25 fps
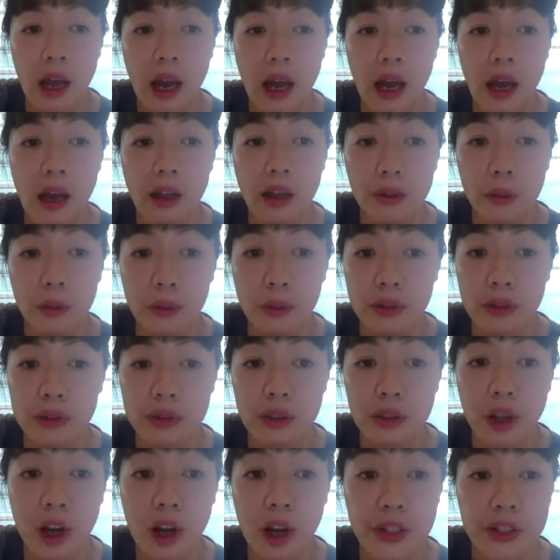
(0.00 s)
uh, the
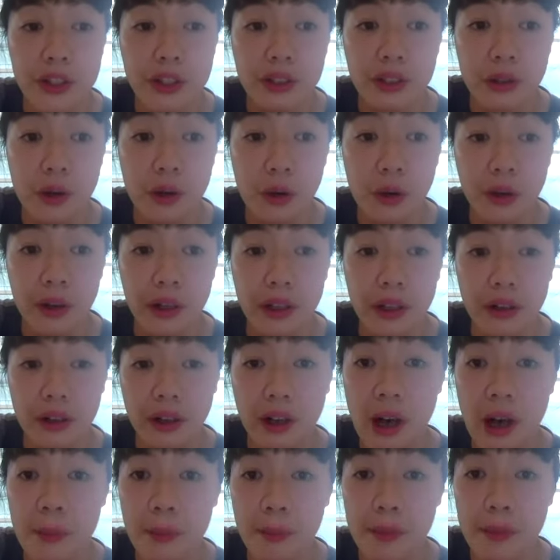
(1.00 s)
world's largest courier
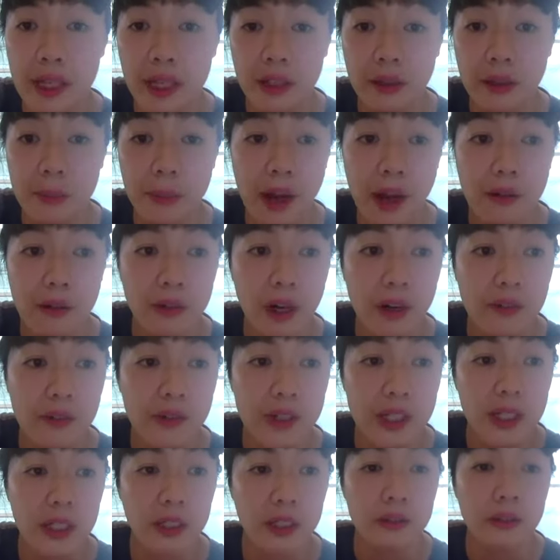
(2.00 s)
company by
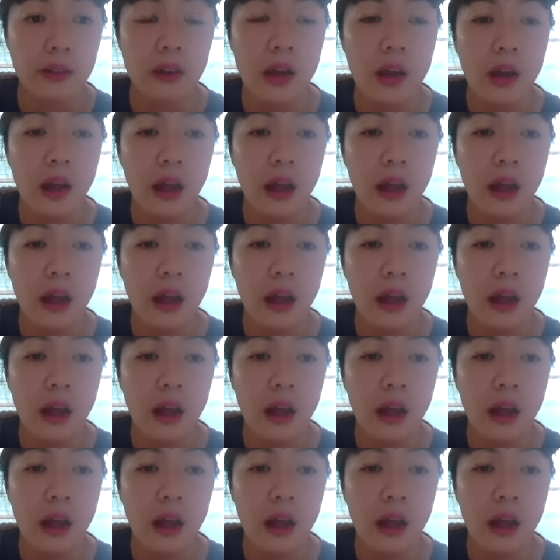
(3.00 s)
revenue.